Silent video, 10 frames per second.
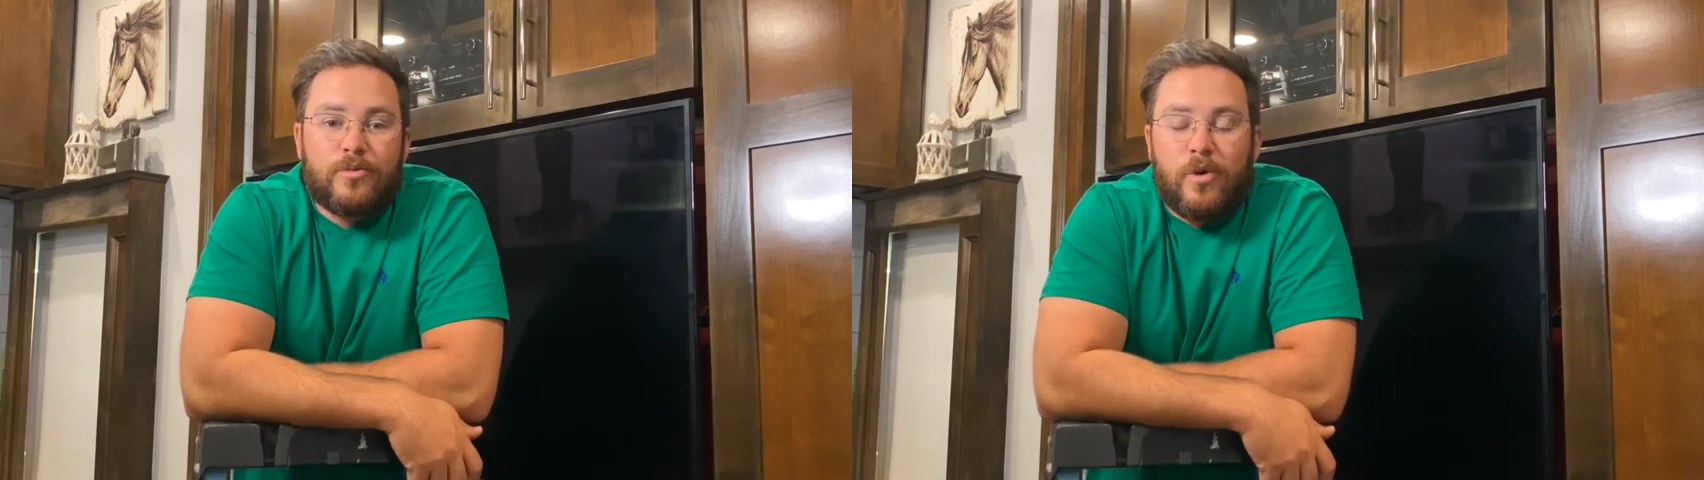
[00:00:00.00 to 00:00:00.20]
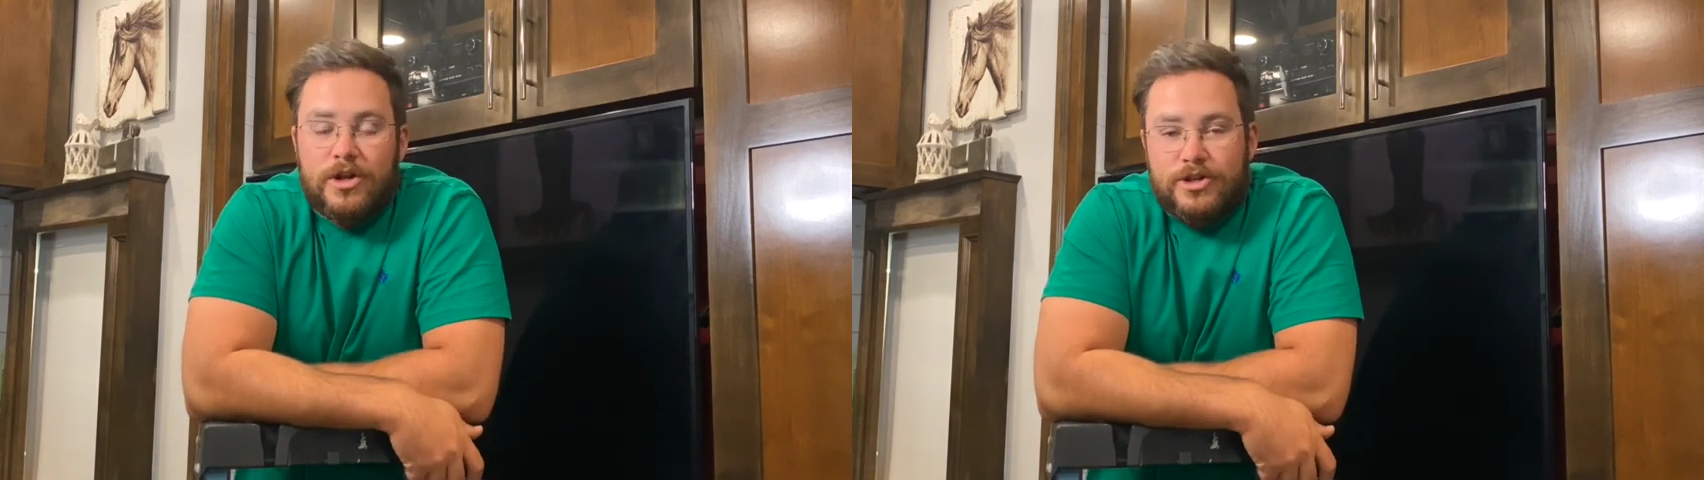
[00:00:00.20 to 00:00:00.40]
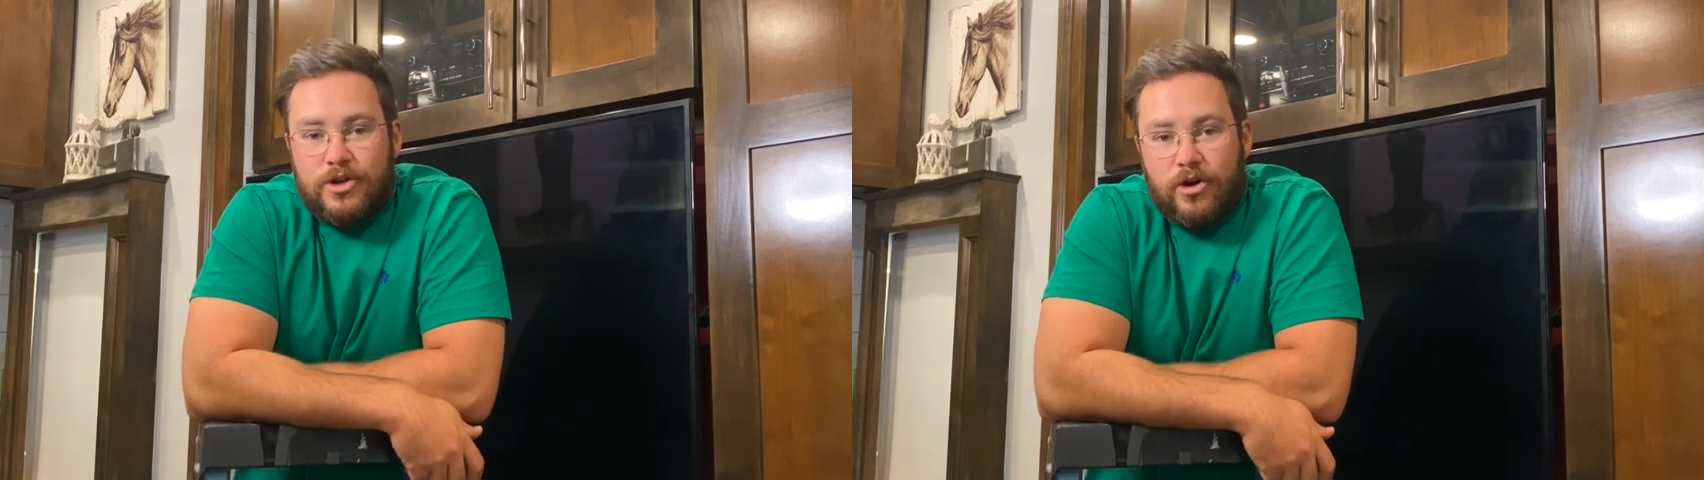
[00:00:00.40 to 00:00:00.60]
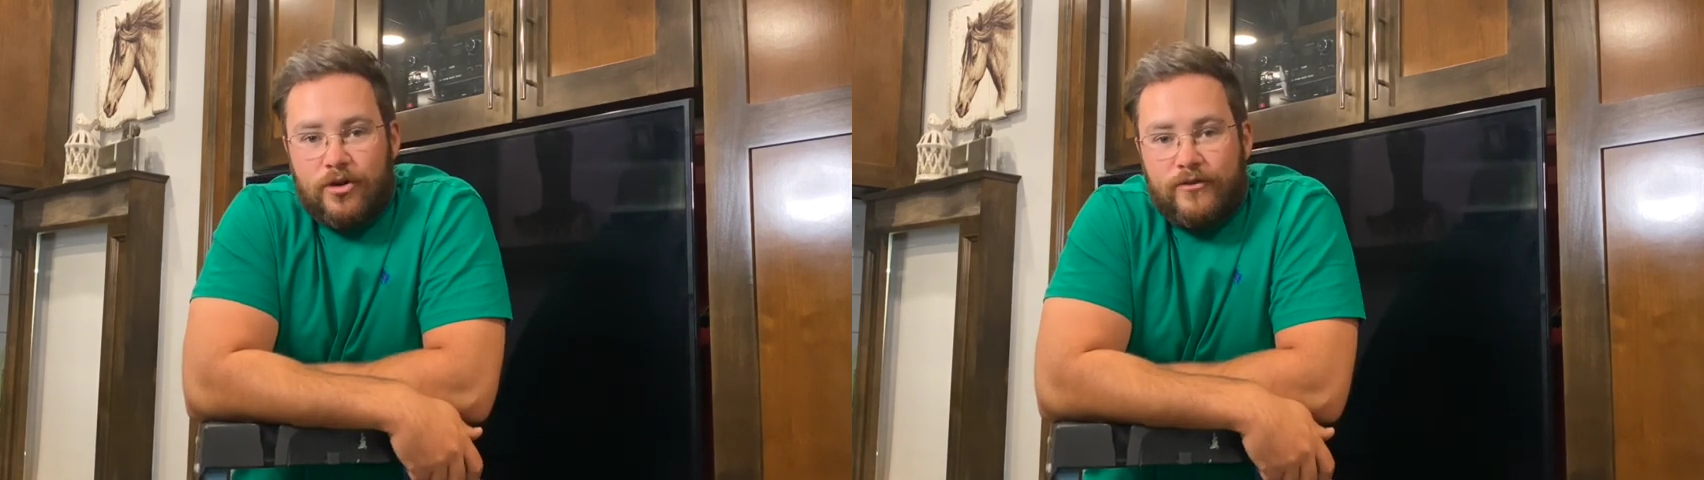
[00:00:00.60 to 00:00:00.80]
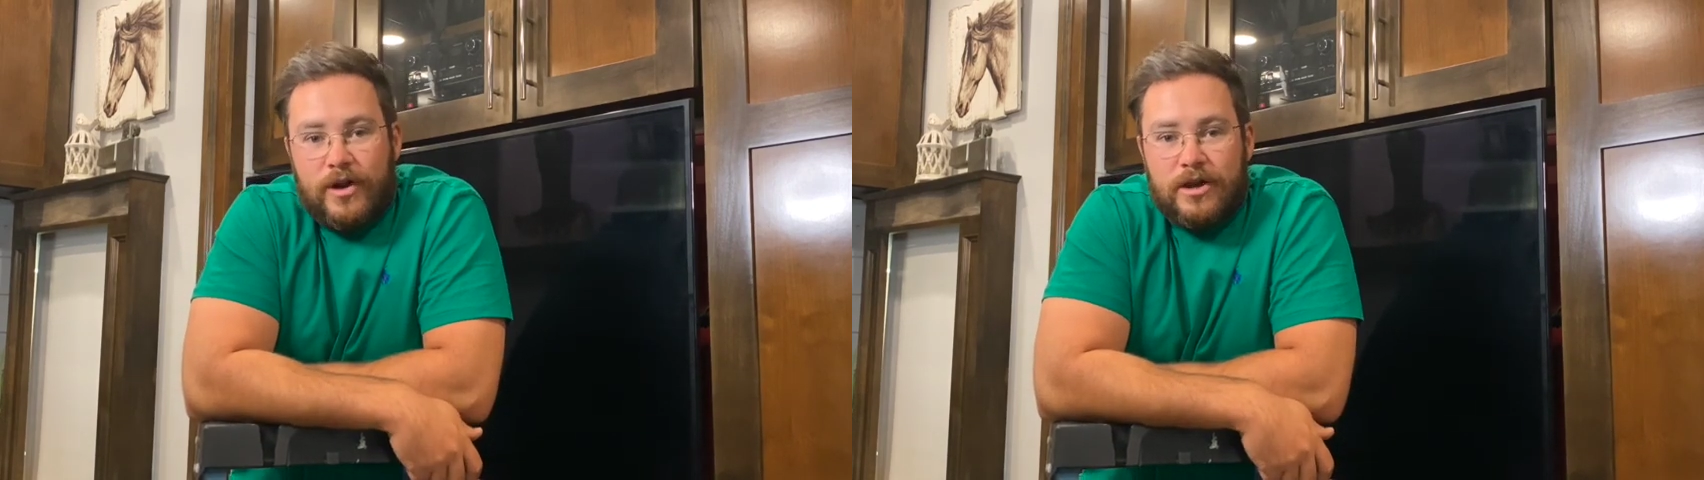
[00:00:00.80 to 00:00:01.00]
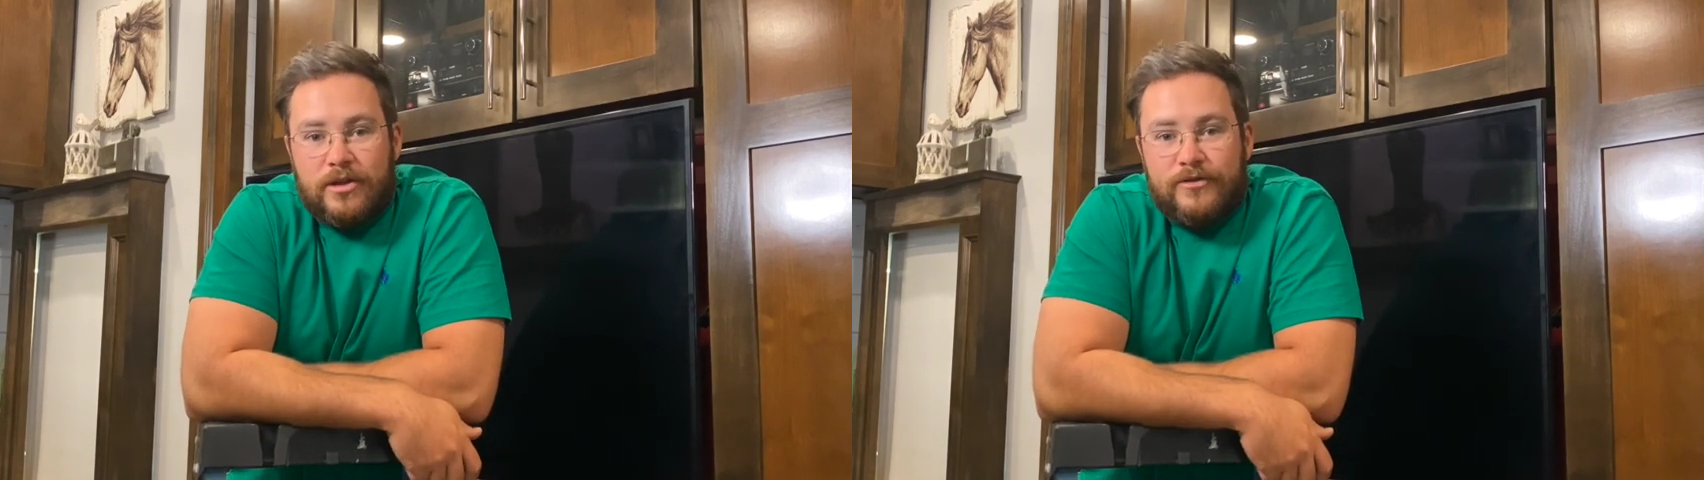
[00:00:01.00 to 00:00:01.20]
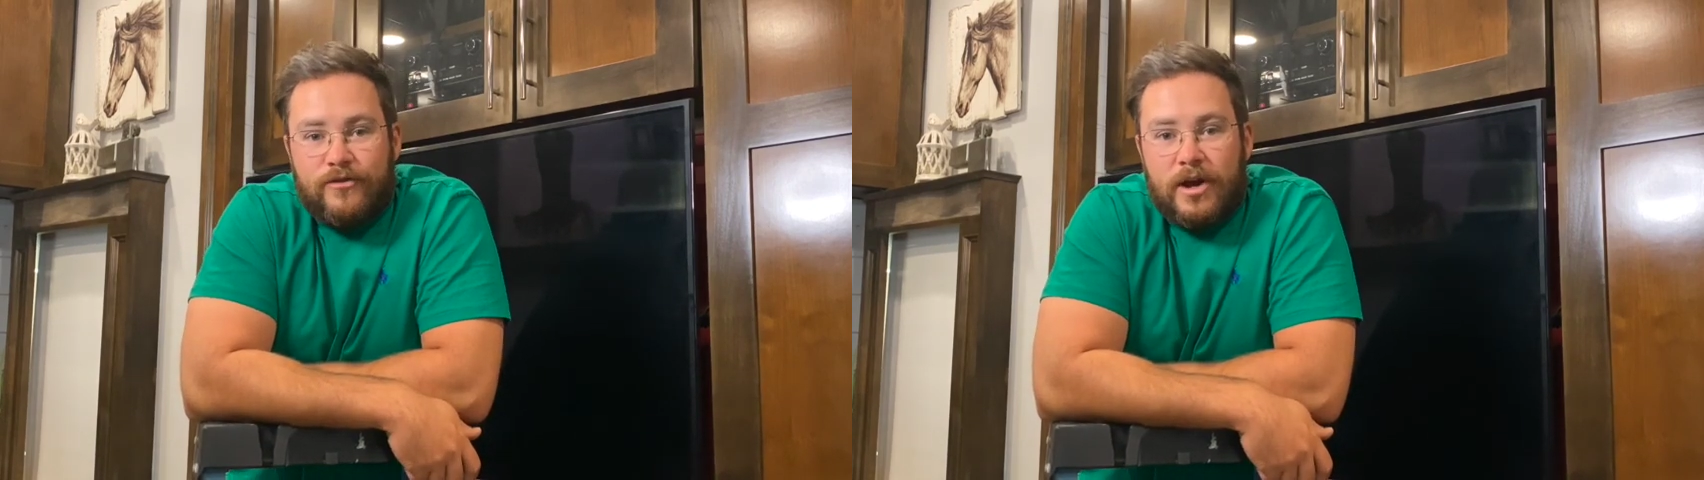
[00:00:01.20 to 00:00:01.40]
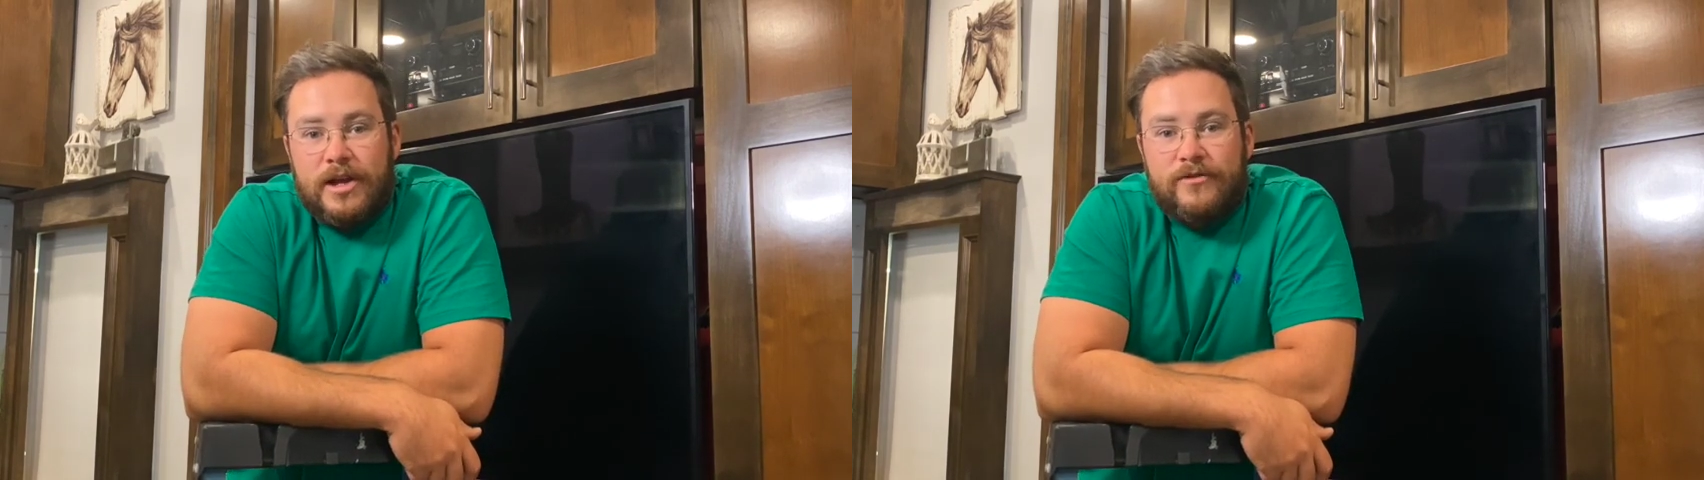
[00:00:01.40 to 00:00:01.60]
watched our Finally
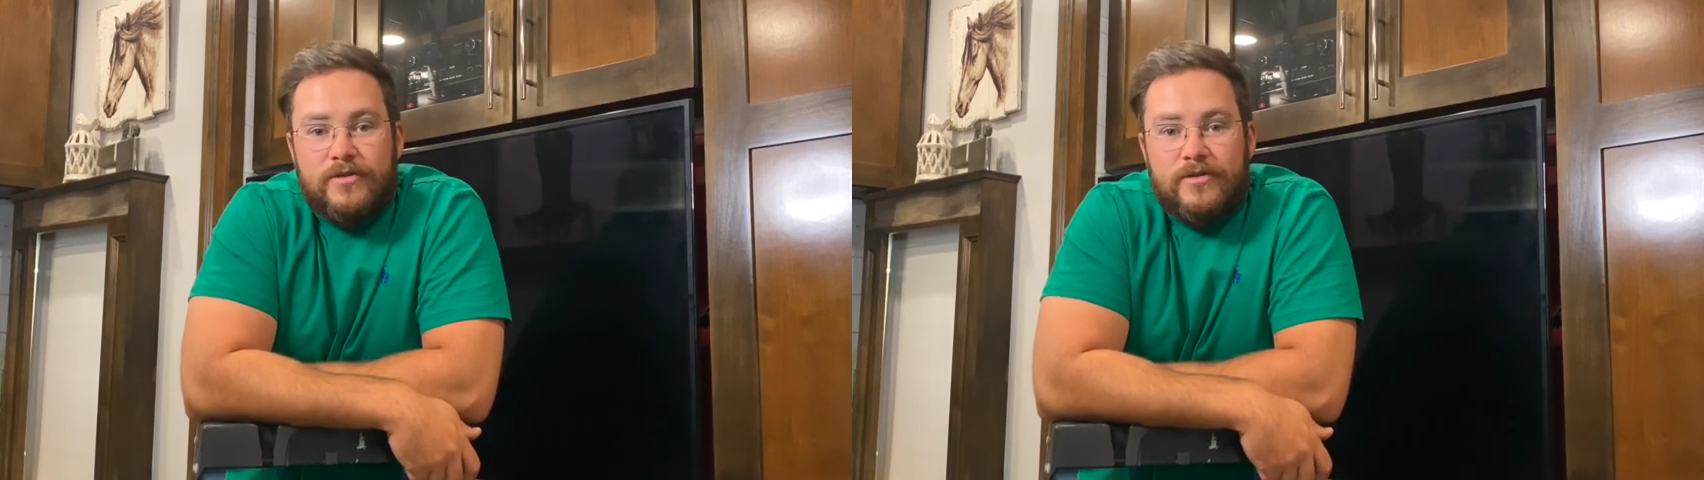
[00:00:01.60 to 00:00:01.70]
Friday